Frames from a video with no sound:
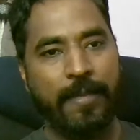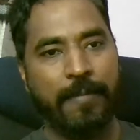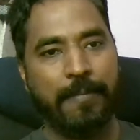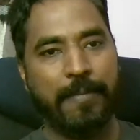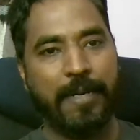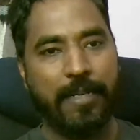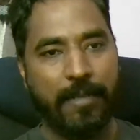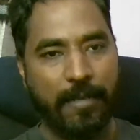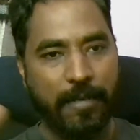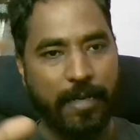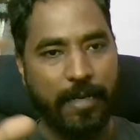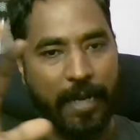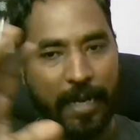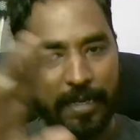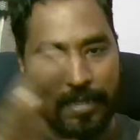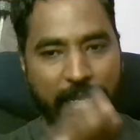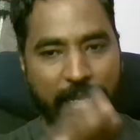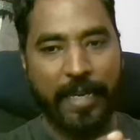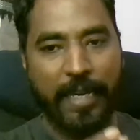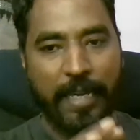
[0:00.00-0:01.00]
But
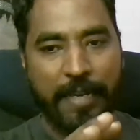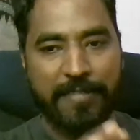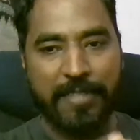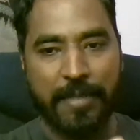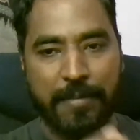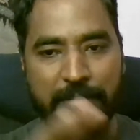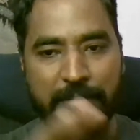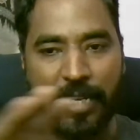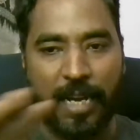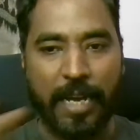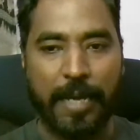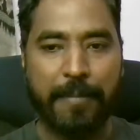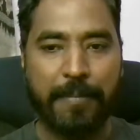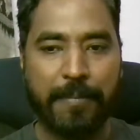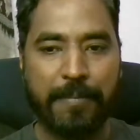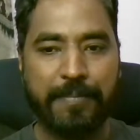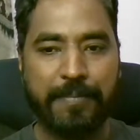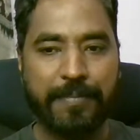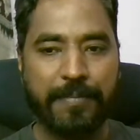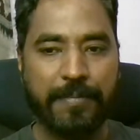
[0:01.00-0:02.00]
as I gave some
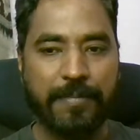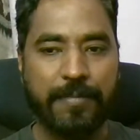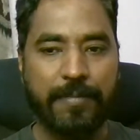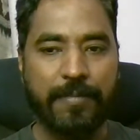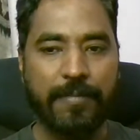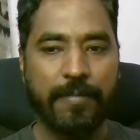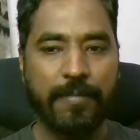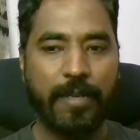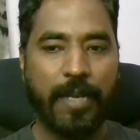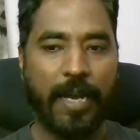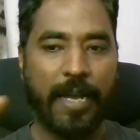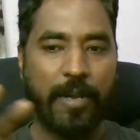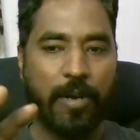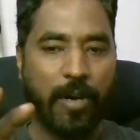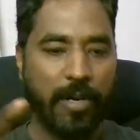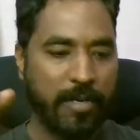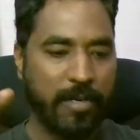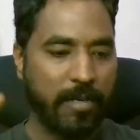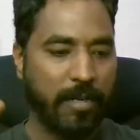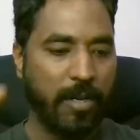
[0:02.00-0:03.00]
time, I
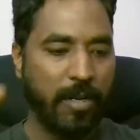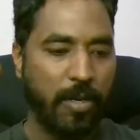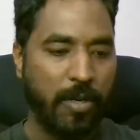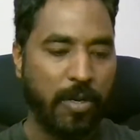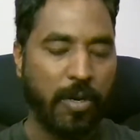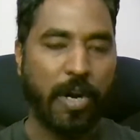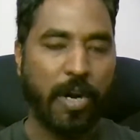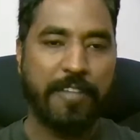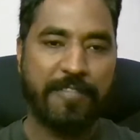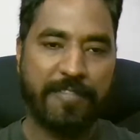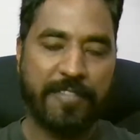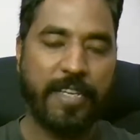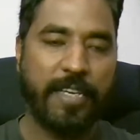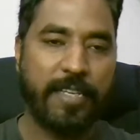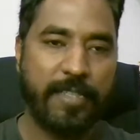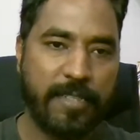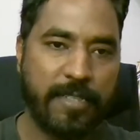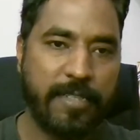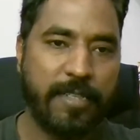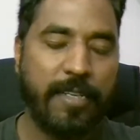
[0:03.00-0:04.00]
got a lot of
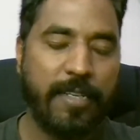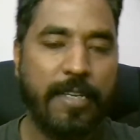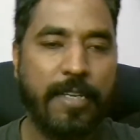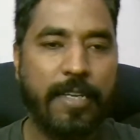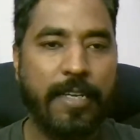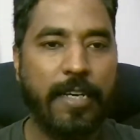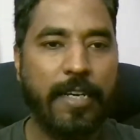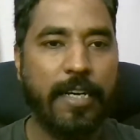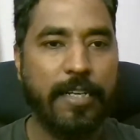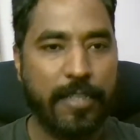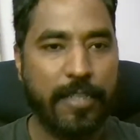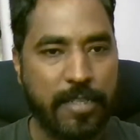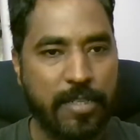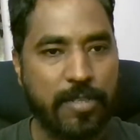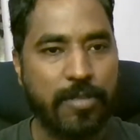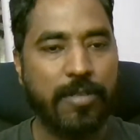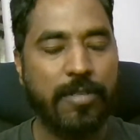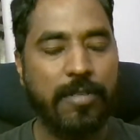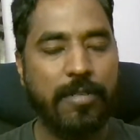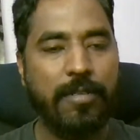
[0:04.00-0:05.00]
things
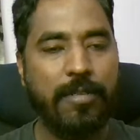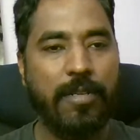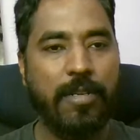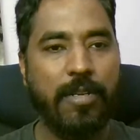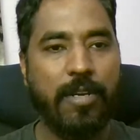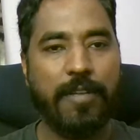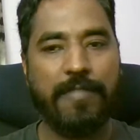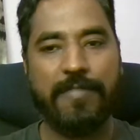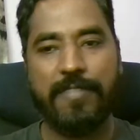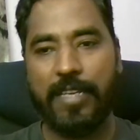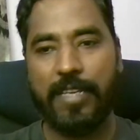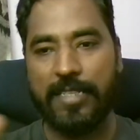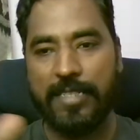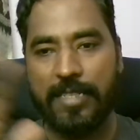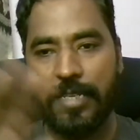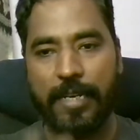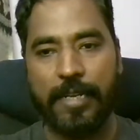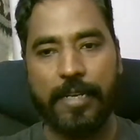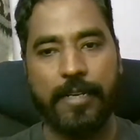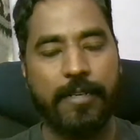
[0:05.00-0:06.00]
understood, a lot of
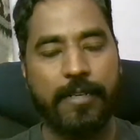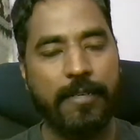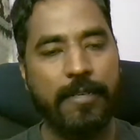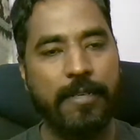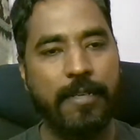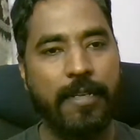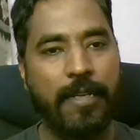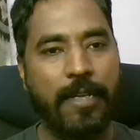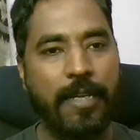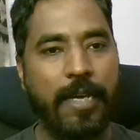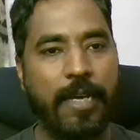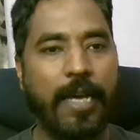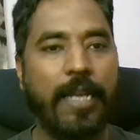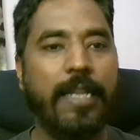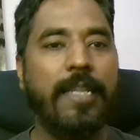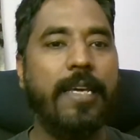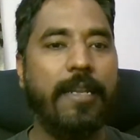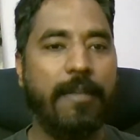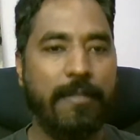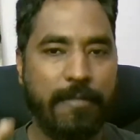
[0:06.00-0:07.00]
things clear,
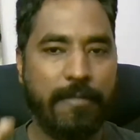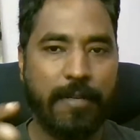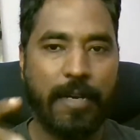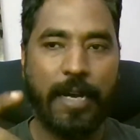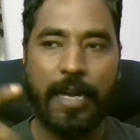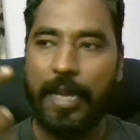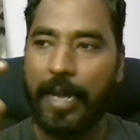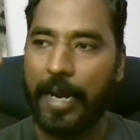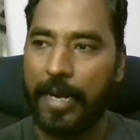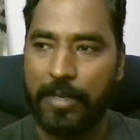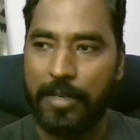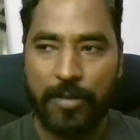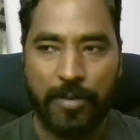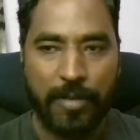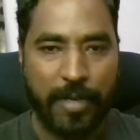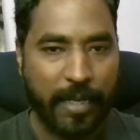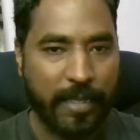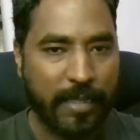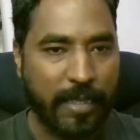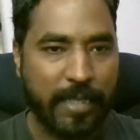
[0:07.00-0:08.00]
and then I had to
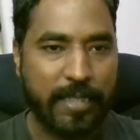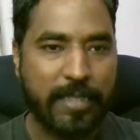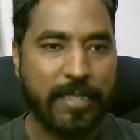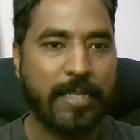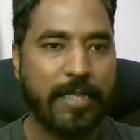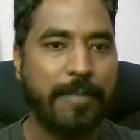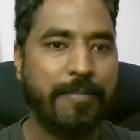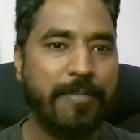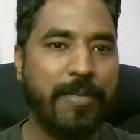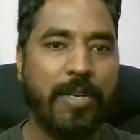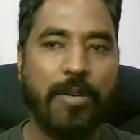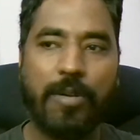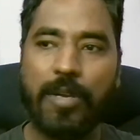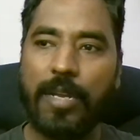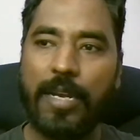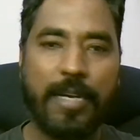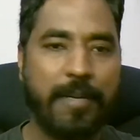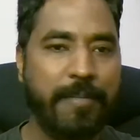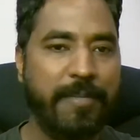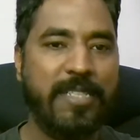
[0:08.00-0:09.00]
take that step that okay,
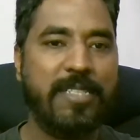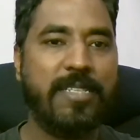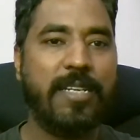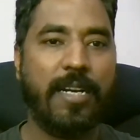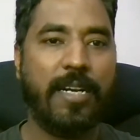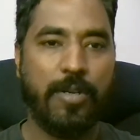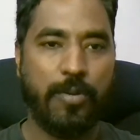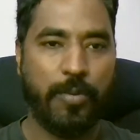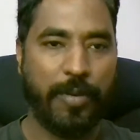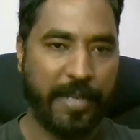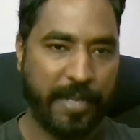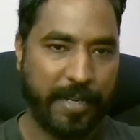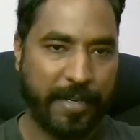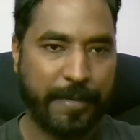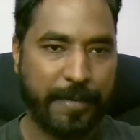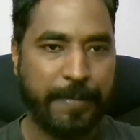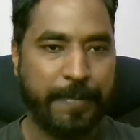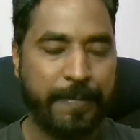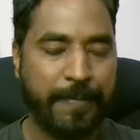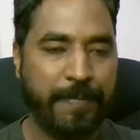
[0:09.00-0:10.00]
let me start doing
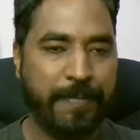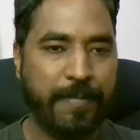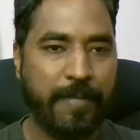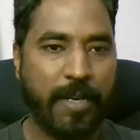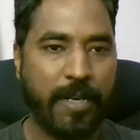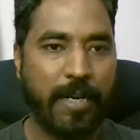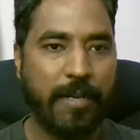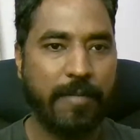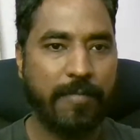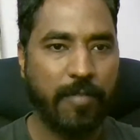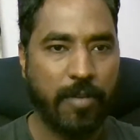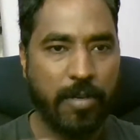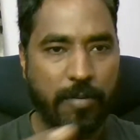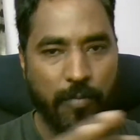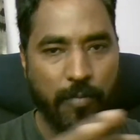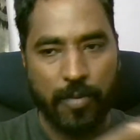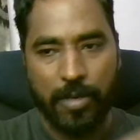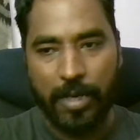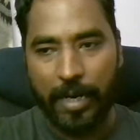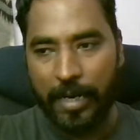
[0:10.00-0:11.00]
it. right?
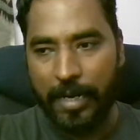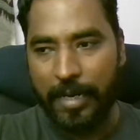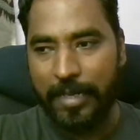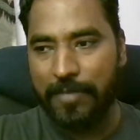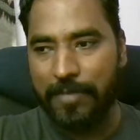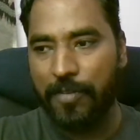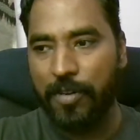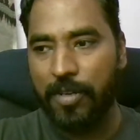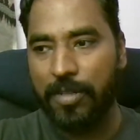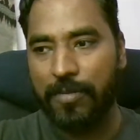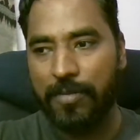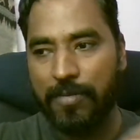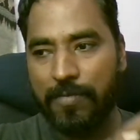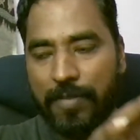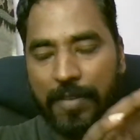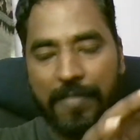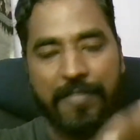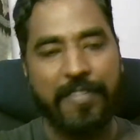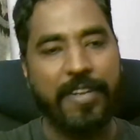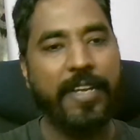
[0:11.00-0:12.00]
For at least for
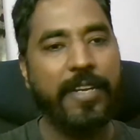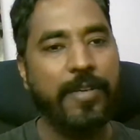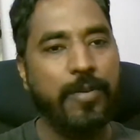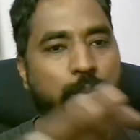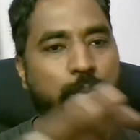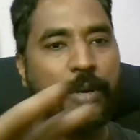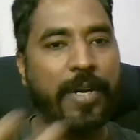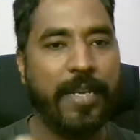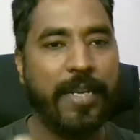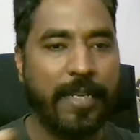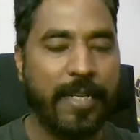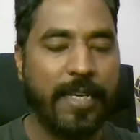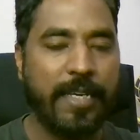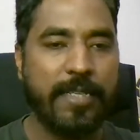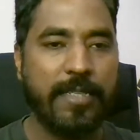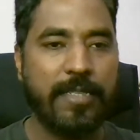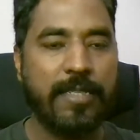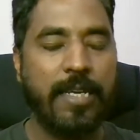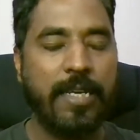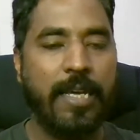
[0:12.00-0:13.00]
15 to 20
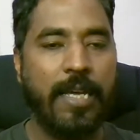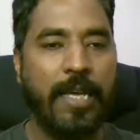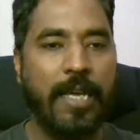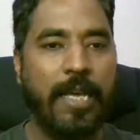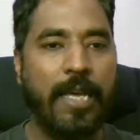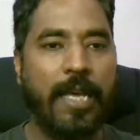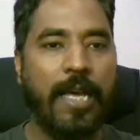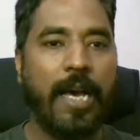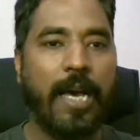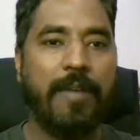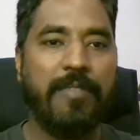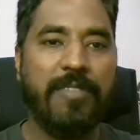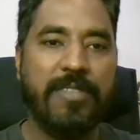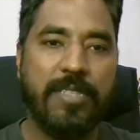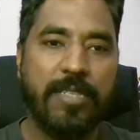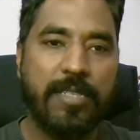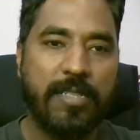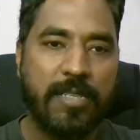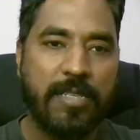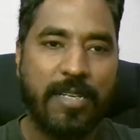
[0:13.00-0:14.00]
days, I was
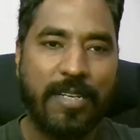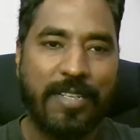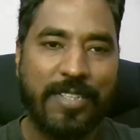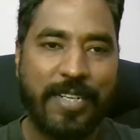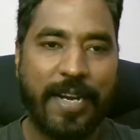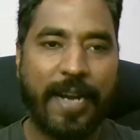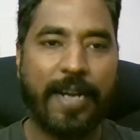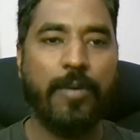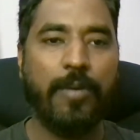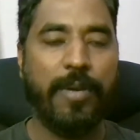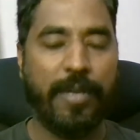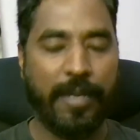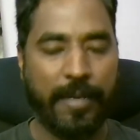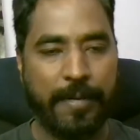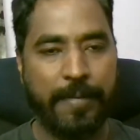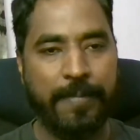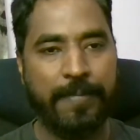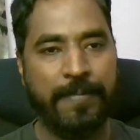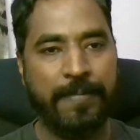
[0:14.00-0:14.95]
just shadowing